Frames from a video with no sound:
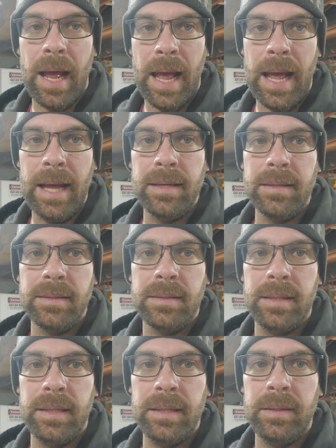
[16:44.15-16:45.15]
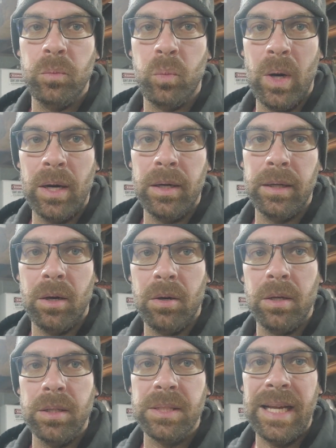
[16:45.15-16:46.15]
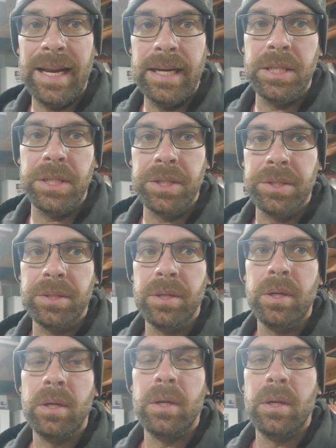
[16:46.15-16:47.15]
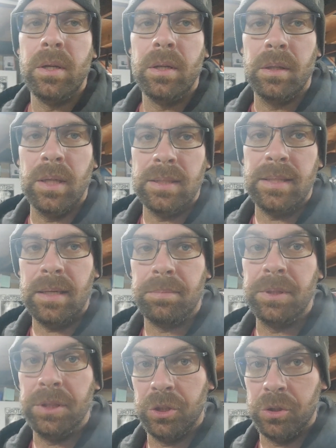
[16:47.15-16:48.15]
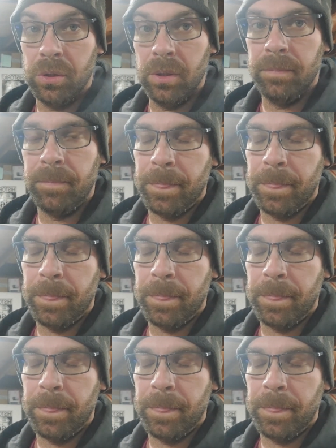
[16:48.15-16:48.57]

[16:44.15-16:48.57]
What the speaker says: as the wiring harness ages, less amperage is good.